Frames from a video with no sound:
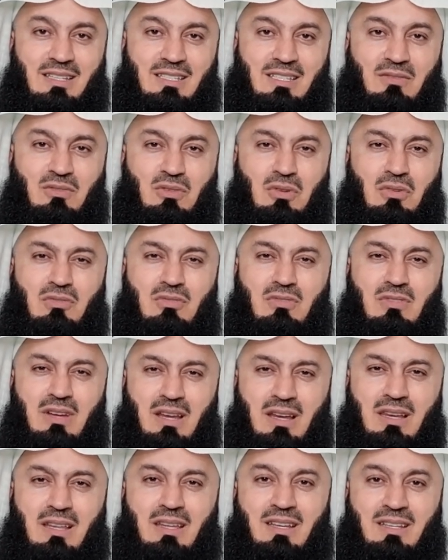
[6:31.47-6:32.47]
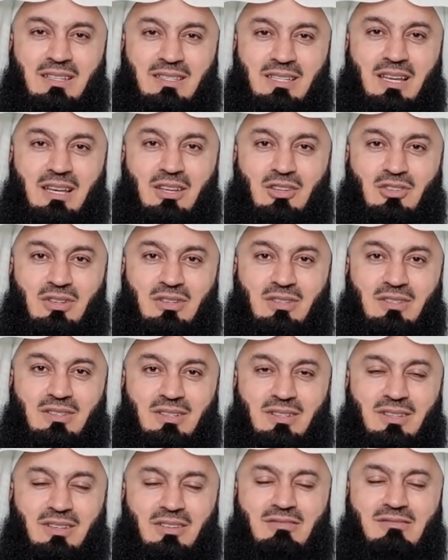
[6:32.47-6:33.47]
So if you're really
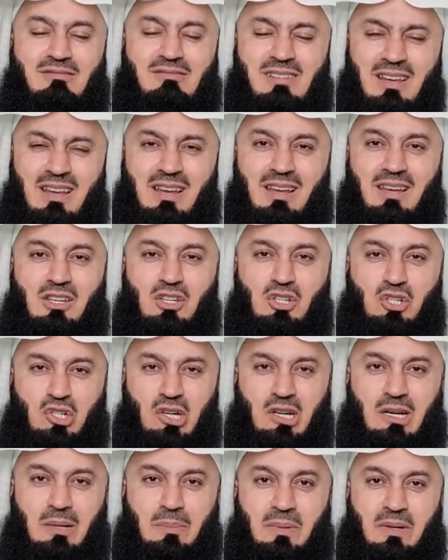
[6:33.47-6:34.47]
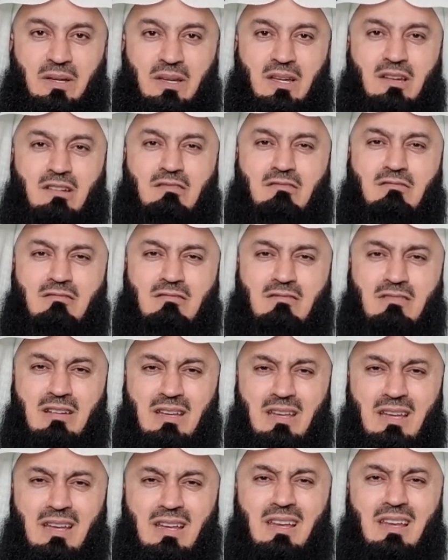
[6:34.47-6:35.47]
intelligent, really sharp,
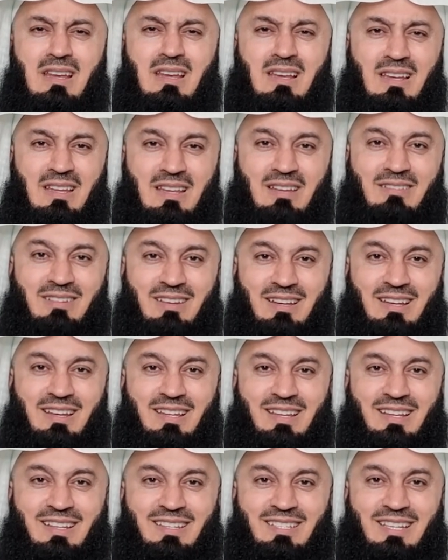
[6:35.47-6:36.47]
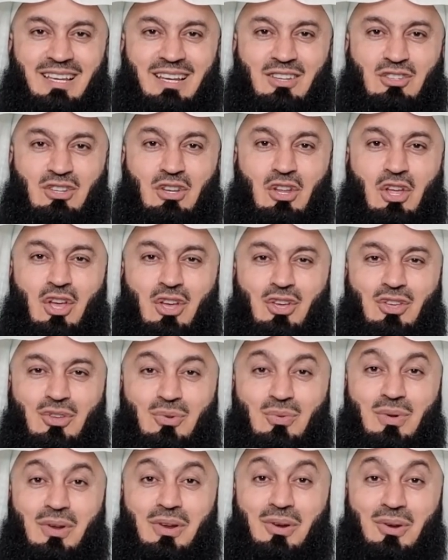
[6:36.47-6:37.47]
really, really intelligent,
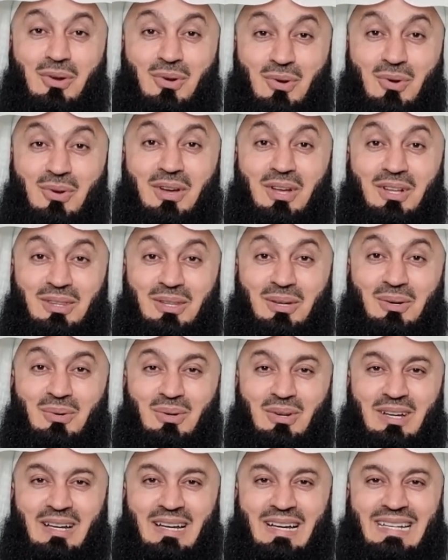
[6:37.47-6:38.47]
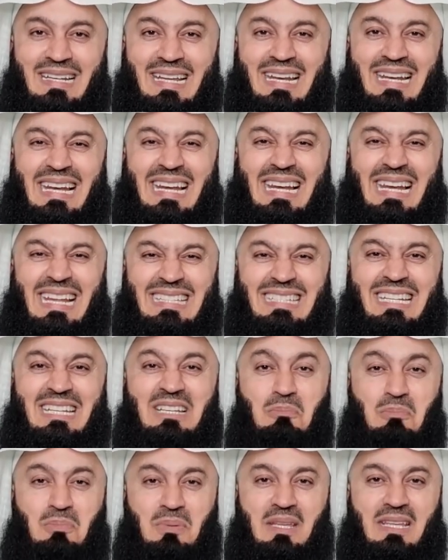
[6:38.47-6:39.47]
you will look at the Quran and let
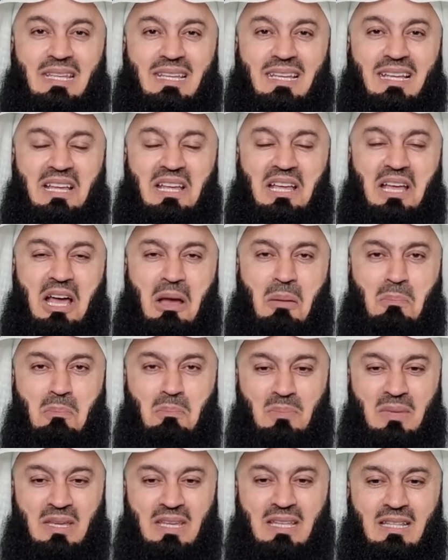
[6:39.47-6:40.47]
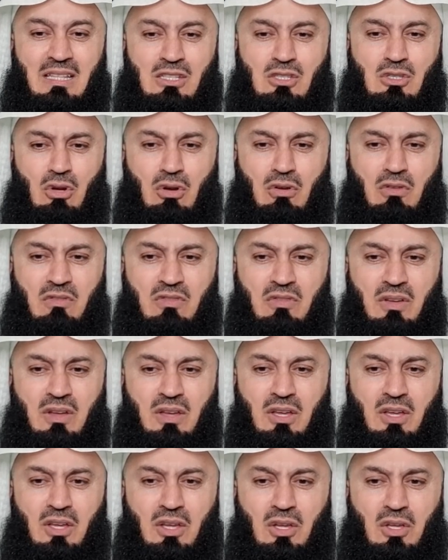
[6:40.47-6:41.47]
it be a means of
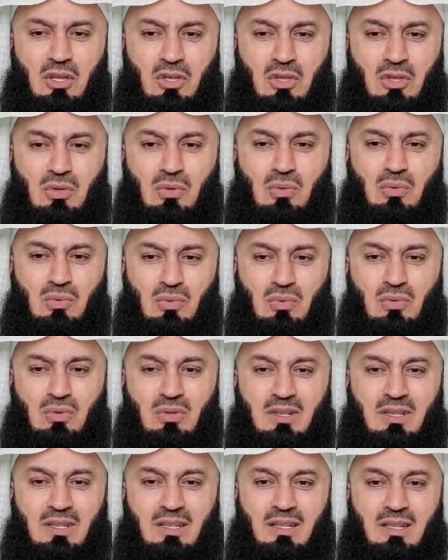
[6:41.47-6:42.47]
you